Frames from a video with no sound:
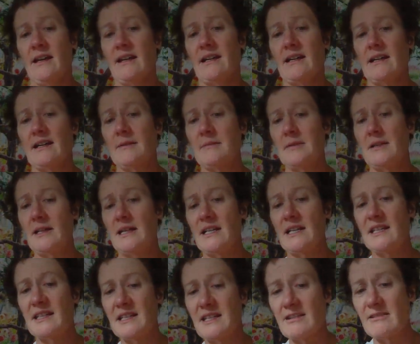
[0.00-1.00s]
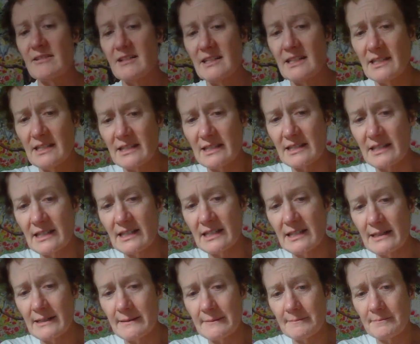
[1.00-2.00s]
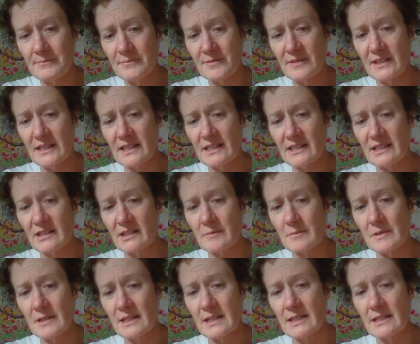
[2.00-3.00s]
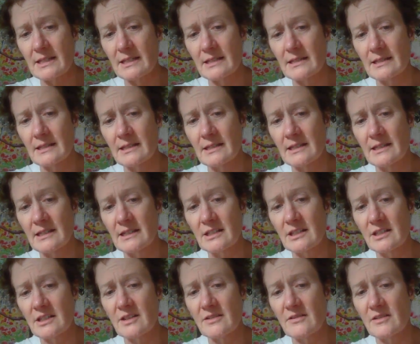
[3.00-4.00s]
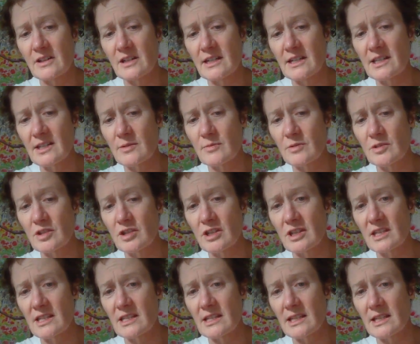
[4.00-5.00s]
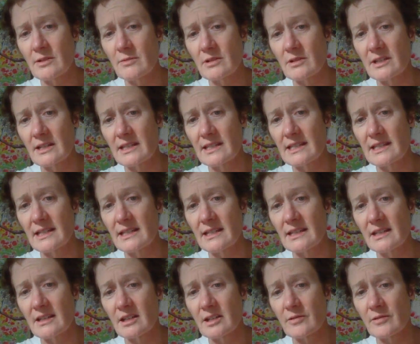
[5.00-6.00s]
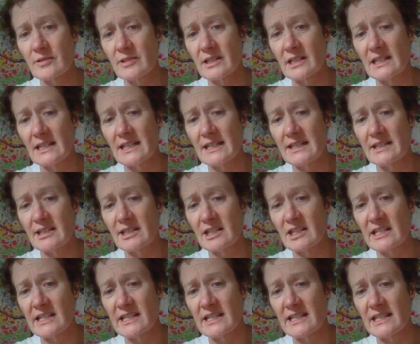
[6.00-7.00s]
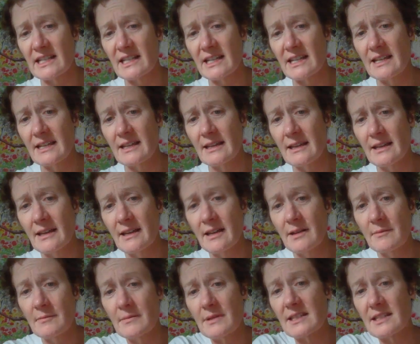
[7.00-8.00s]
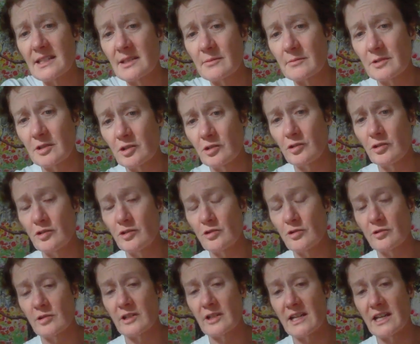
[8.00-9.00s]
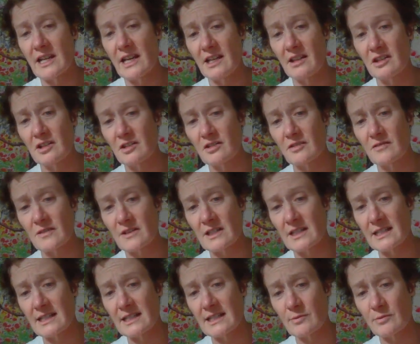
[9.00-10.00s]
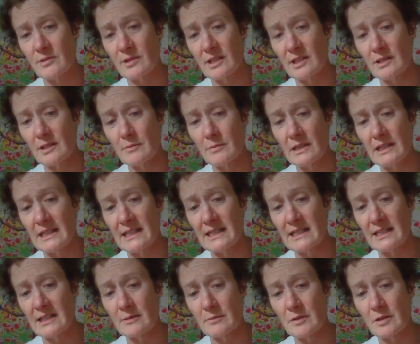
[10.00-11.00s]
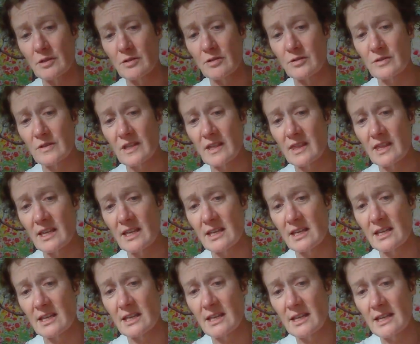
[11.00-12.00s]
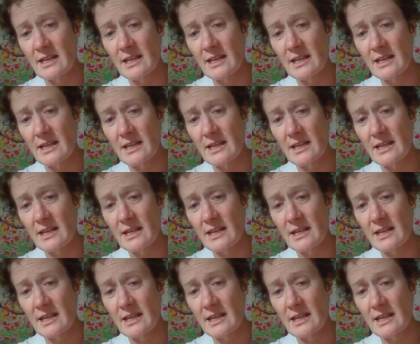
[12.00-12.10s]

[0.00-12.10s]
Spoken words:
And there it is. That's the big device, which you can see why I said that I was glad to actually meet someone who'd already had the device with it implanted, because I think